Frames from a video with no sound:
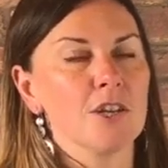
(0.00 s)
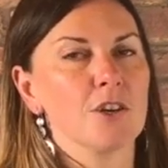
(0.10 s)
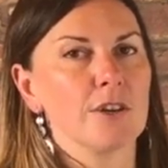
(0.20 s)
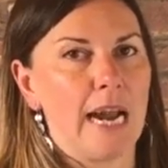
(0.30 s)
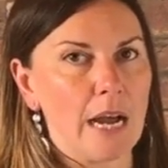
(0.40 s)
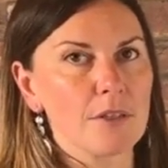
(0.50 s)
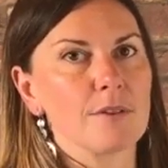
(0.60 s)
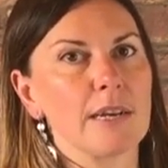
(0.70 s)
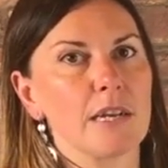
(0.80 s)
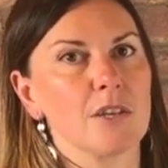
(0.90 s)
You're
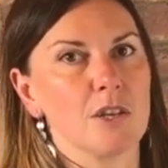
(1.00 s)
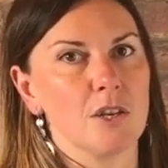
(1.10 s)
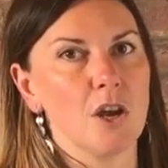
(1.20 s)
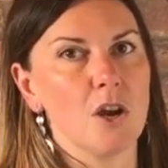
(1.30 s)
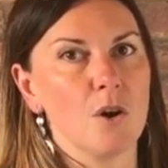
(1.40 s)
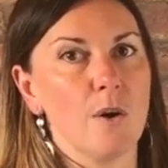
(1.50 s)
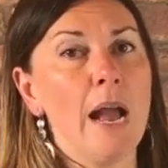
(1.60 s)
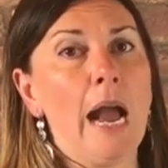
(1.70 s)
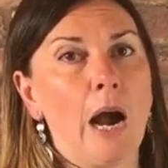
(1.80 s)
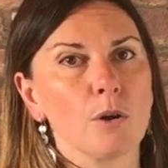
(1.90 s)
gathering it to know
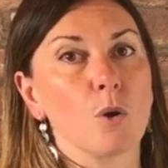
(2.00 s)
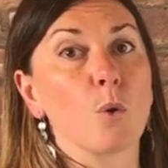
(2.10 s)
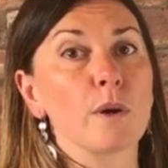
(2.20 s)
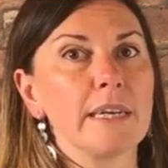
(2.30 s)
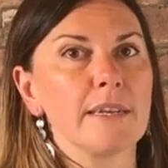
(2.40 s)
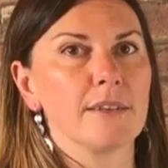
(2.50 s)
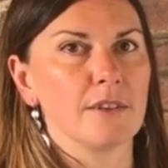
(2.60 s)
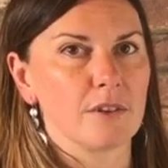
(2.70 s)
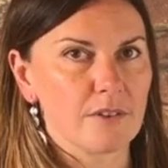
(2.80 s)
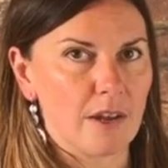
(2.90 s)
how to orient
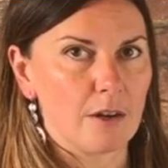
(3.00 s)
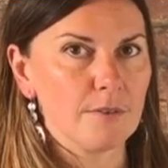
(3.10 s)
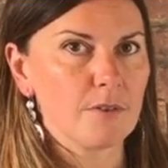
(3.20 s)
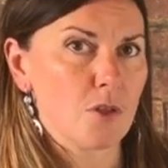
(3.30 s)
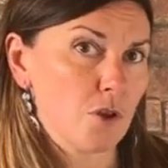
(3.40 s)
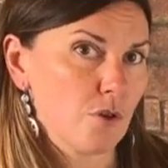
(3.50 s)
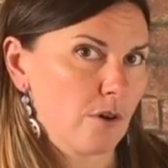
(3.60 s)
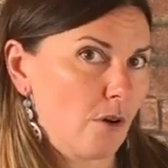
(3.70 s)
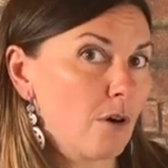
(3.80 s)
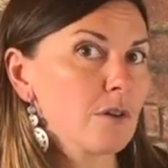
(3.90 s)
to yourself so that you
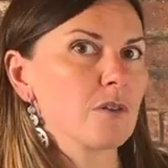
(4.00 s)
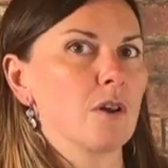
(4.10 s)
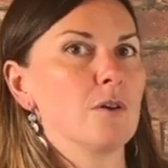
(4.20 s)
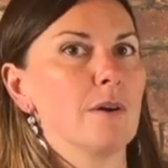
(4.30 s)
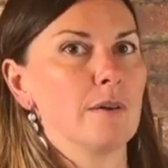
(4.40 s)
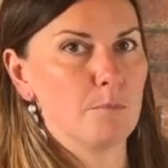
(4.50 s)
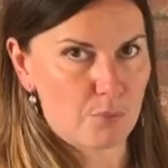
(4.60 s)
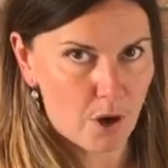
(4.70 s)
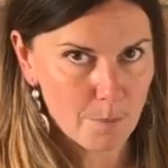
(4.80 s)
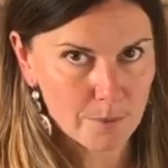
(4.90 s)
can also
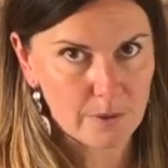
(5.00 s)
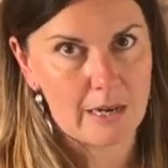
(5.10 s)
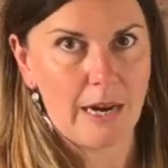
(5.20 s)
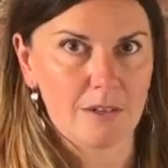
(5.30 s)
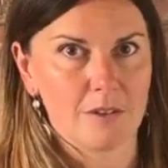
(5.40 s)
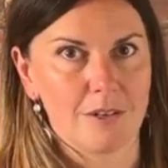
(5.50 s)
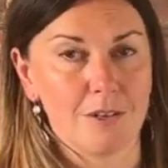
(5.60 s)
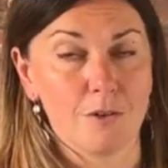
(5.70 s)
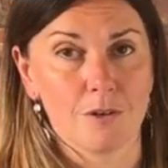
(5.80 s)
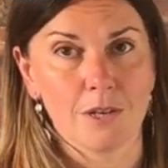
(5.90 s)
properly
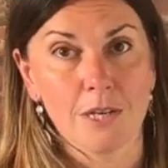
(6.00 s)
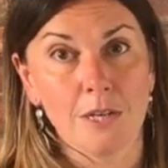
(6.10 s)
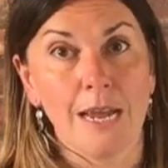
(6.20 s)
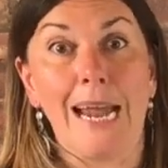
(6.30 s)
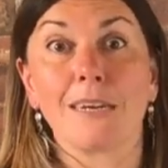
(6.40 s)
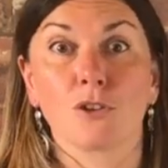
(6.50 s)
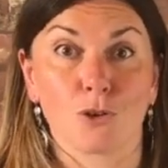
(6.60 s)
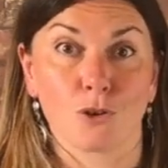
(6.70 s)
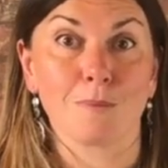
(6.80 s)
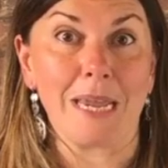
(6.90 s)
execute
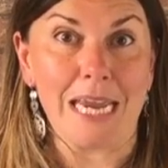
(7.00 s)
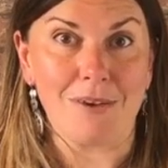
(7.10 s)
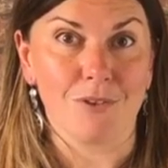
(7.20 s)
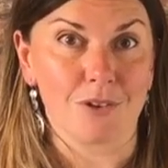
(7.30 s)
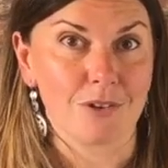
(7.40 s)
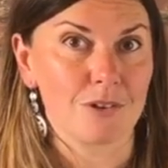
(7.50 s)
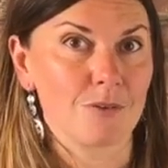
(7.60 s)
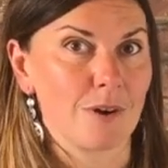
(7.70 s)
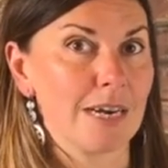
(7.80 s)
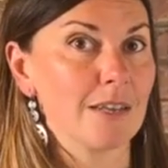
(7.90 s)
external behaviors,
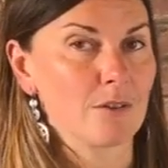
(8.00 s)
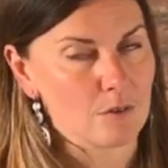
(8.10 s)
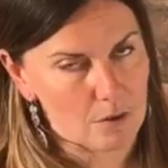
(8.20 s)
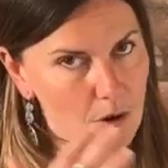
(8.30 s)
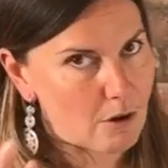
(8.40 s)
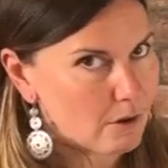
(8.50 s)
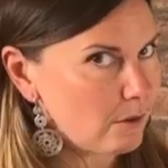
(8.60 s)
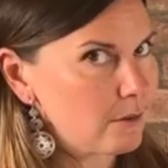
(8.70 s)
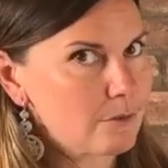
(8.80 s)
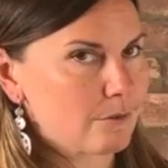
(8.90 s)
right? So it's
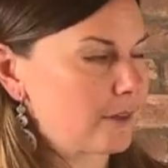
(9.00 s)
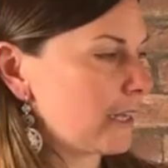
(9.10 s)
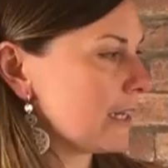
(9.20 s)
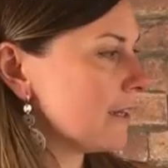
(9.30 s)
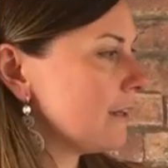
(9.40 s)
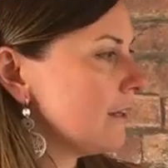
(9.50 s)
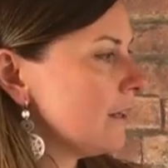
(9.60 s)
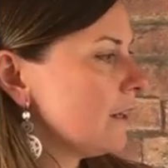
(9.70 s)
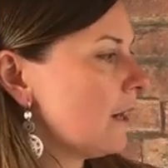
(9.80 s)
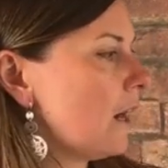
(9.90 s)
all related.
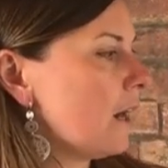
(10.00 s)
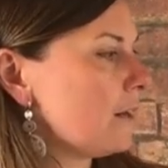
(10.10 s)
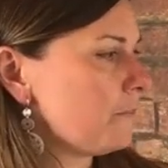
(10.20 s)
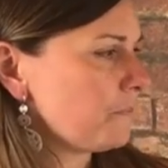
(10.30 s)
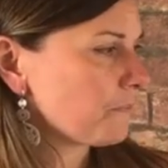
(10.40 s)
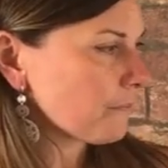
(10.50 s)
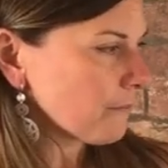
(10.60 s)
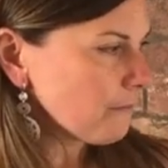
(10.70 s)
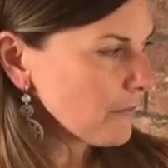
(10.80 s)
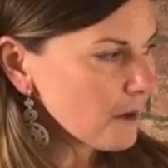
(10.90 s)
Um,
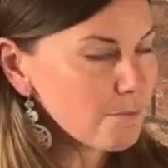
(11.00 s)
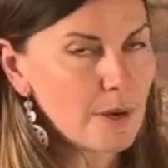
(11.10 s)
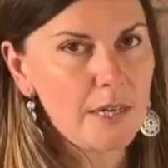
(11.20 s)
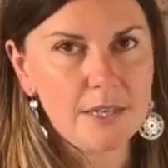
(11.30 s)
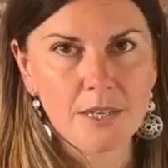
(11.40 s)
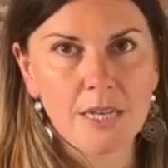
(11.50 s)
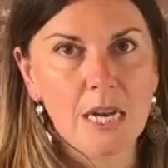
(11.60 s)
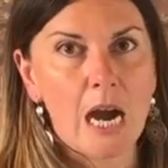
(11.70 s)
but